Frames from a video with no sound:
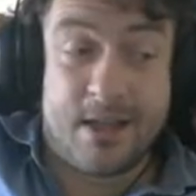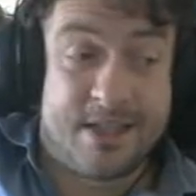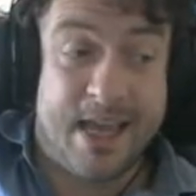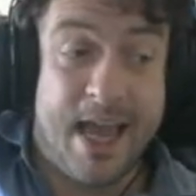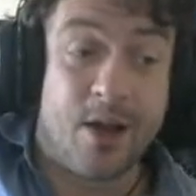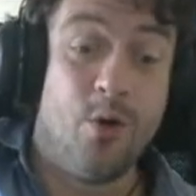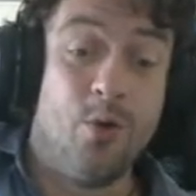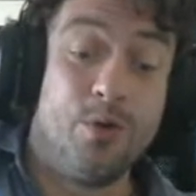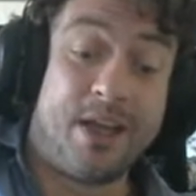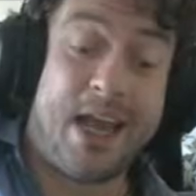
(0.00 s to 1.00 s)
getting
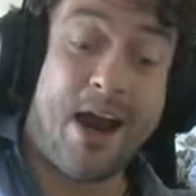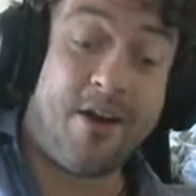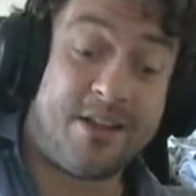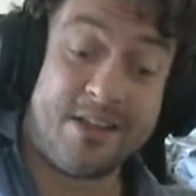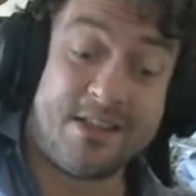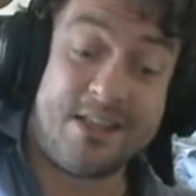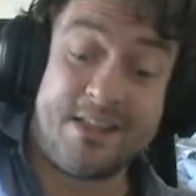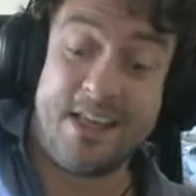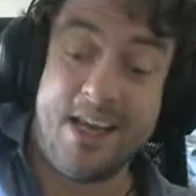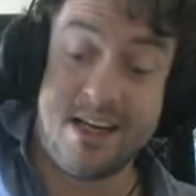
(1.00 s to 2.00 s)
all the characters in the
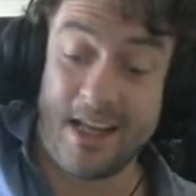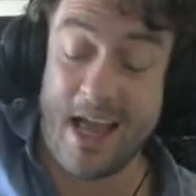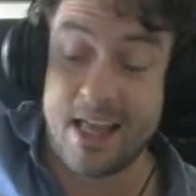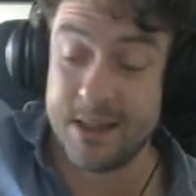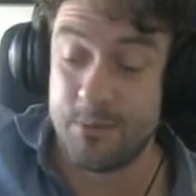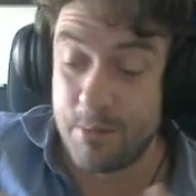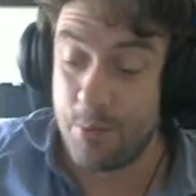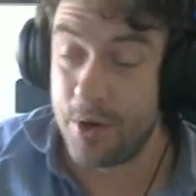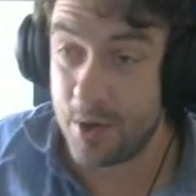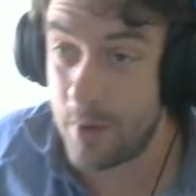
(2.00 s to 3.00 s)
scene and getting them to
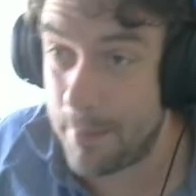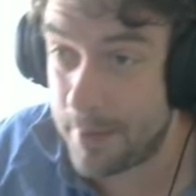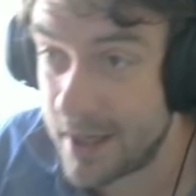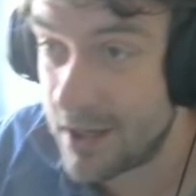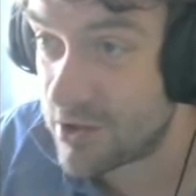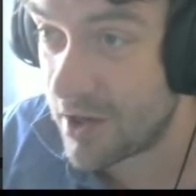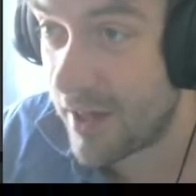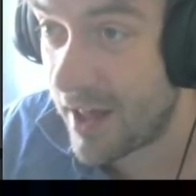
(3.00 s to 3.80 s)
point a weapon at each other